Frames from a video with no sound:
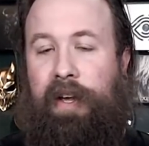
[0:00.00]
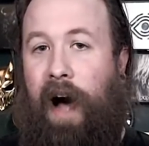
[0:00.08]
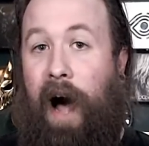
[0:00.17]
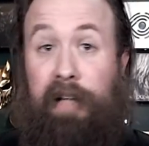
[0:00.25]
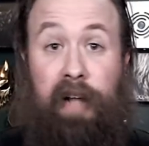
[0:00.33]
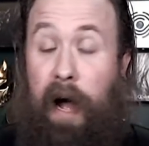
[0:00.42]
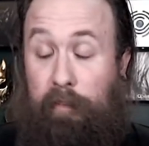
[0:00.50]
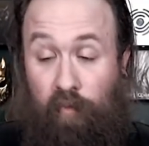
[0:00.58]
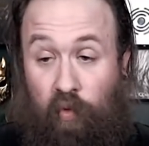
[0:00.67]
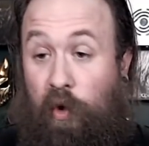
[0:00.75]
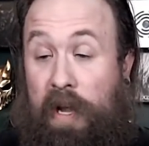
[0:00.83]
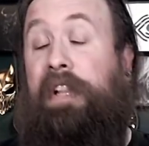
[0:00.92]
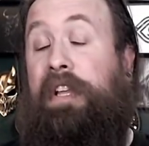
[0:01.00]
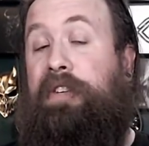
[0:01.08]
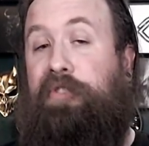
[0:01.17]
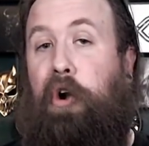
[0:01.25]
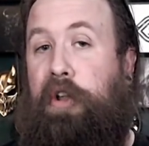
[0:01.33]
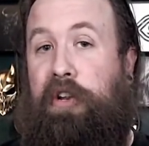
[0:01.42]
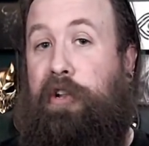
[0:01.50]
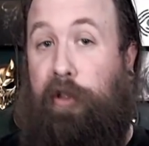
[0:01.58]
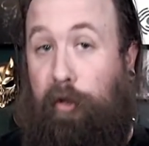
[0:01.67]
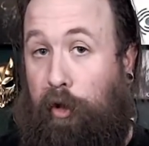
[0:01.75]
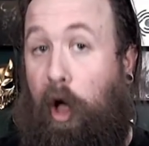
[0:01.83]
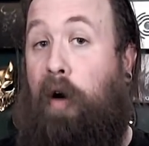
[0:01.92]
I'm really starting to
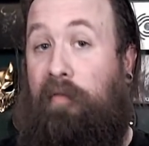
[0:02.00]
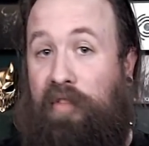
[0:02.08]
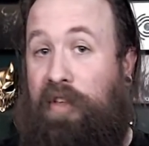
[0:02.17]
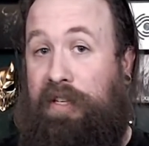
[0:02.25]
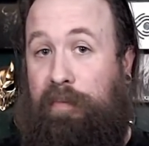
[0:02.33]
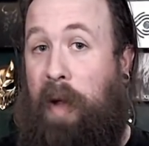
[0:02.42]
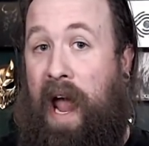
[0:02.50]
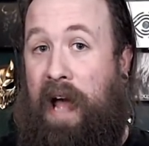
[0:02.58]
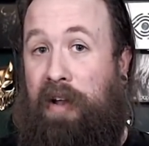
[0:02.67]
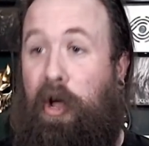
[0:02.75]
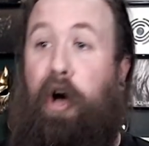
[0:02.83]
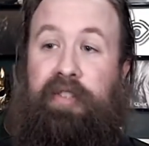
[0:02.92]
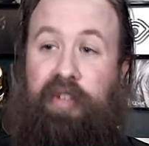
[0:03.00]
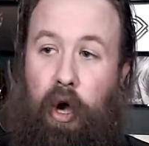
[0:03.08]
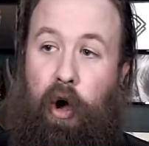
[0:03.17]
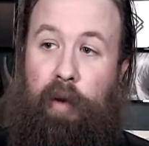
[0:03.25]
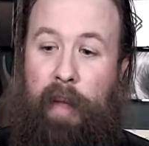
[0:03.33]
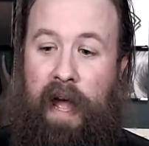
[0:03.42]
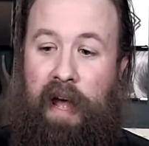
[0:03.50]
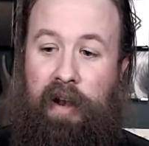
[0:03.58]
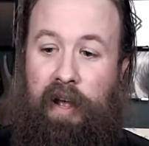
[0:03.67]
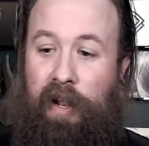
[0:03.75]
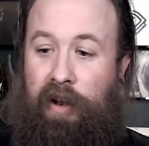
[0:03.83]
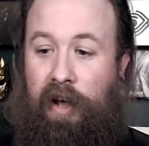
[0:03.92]
love this band a ton, man.
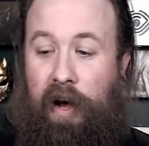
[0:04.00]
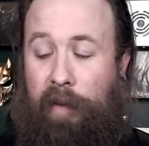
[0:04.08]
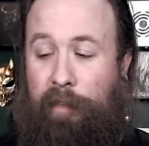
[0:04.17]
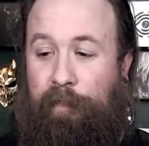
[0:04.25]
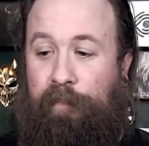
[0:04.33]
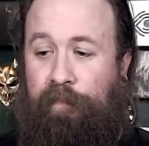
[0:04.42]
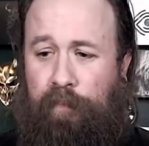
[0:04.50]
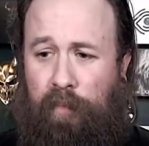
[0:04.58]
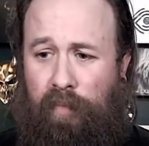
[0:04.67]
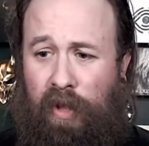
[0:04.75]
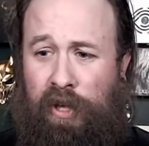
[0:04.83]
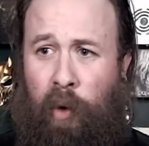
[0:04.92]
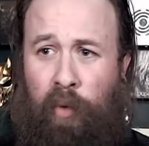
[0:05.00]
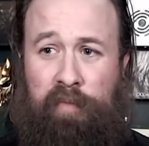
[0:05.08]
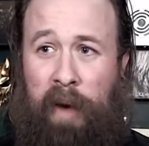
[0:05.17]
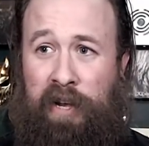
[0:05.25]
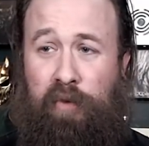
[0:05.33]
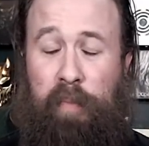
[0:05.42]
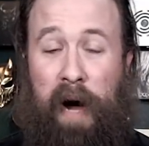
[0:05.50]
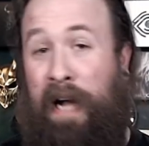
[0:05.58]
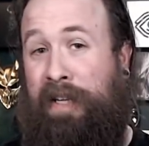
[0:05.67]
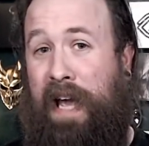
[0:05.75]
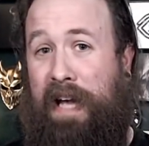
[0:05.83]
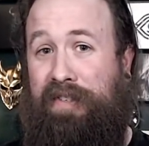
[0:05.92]
And, you know, with my new
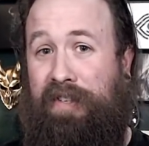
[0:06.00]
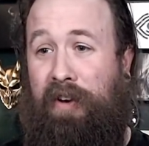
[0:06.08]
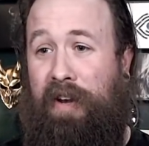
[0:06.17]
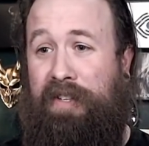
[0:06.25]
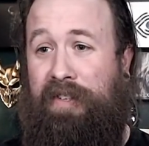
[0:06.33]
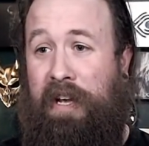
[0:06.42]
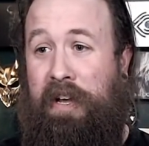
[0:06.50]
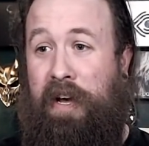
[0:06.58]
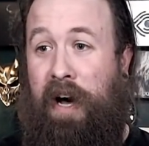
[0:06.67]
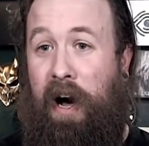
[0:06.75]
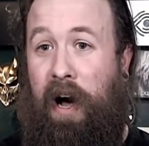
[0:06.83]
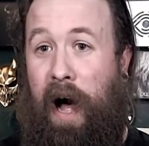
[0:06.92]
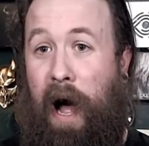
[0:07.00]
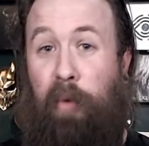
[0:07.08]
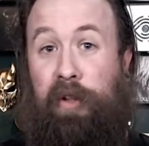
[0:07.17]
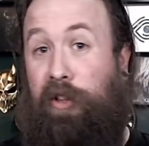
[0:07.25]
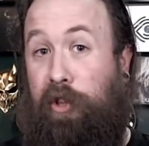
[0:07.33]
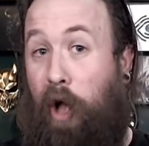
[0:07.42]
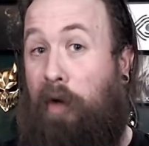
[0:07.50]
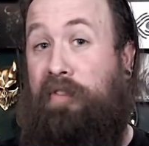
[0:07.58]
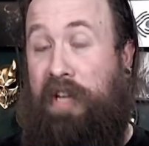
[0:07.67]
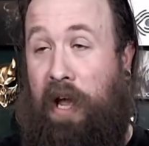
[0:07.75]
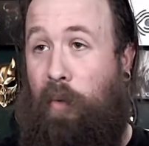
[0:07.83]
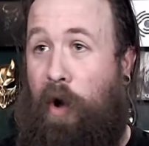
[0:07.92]
podcast series, I would love
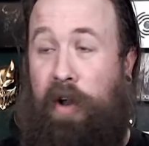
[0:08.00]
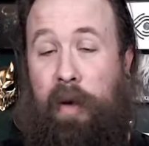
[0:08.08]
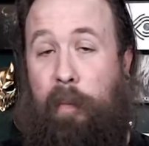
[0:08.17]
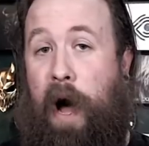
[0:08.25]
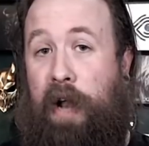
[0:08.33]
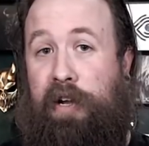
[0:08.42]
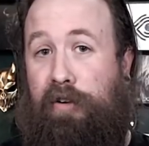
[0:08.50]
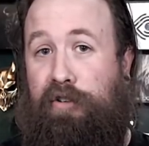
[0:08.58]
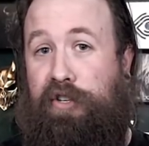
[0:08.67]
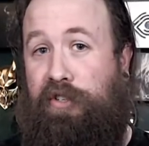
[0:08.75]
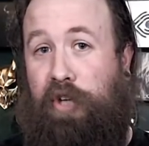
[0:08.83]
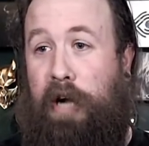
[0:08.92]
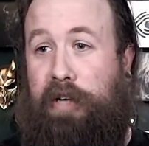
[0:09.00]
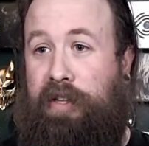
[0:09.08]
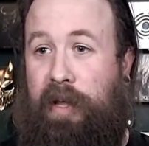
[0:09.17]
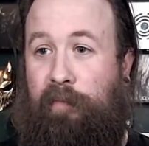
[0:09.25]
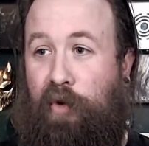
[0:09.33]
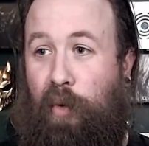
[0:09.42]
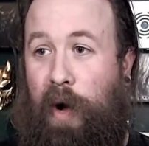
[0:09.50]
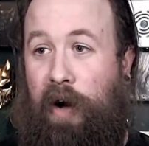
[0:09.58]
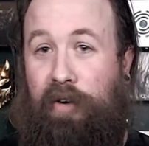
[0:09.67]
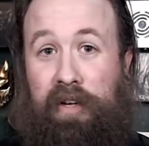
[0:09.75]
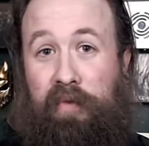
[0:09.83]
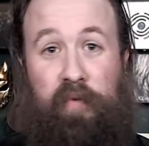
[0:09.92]
to get one of them on here and just talk to them for a
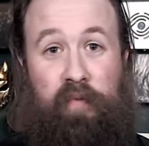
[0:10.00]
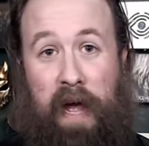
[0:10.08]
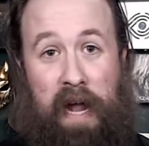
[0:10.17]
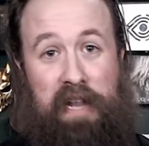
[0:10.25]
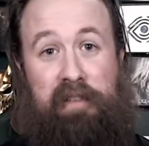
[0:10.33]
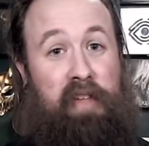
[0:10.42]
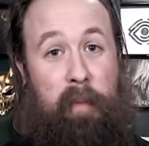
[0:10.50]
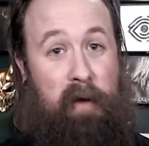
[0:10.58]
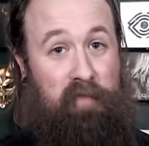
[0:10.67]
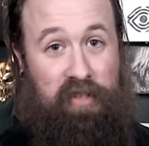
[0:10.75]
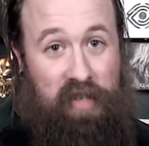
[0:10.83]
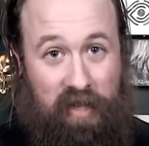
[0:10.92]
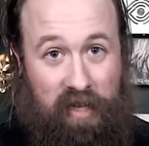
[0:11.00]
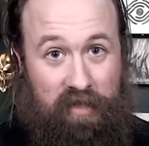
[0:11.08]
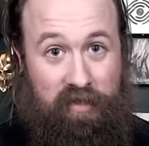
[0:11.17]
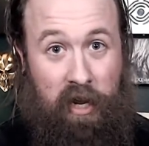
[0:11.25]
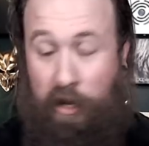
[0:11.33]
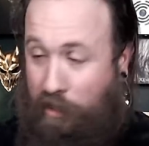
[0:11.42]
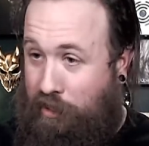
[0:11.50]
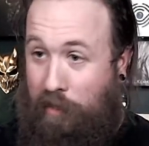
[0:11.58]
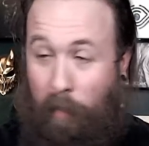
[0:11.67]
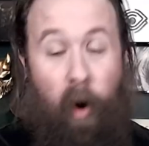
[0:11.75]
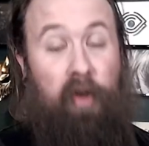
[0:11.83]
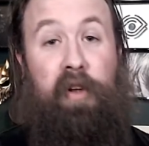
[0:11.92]
while. If any of them ever see this, you're
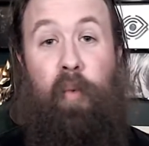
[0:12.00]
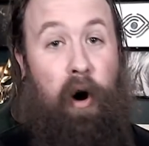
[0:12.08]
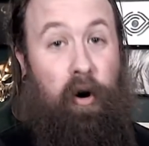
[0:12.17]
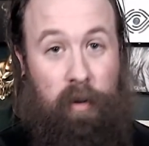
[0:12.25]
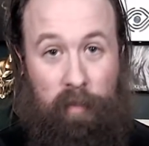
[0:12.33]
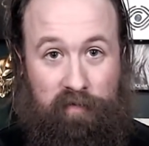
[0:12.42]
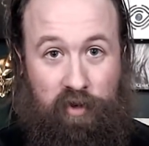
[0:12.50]
more than welcome